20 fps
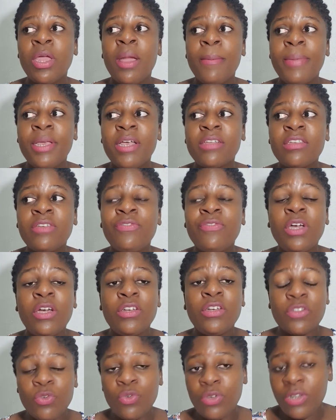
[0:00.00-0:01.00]
Because if you're
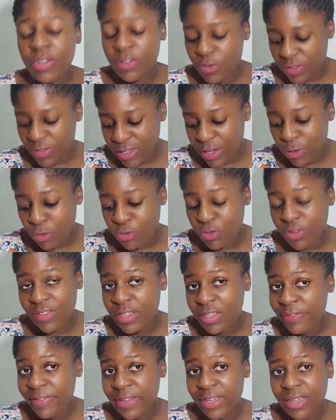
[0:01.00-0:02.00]
as good as you say on your
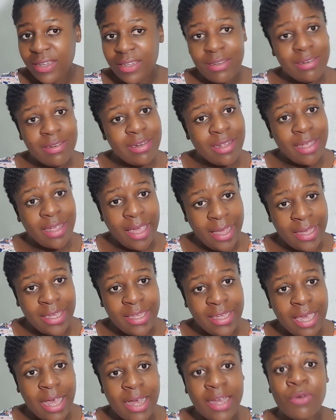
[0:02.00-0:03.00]
CV, heck
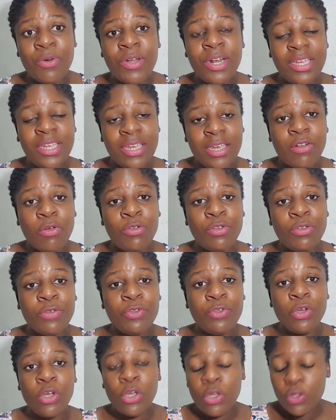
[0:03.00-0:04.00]
yeah, I want to get hold of
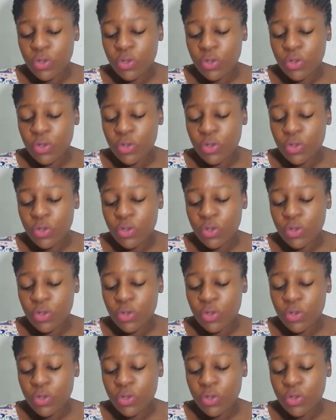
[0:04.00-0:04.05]
you.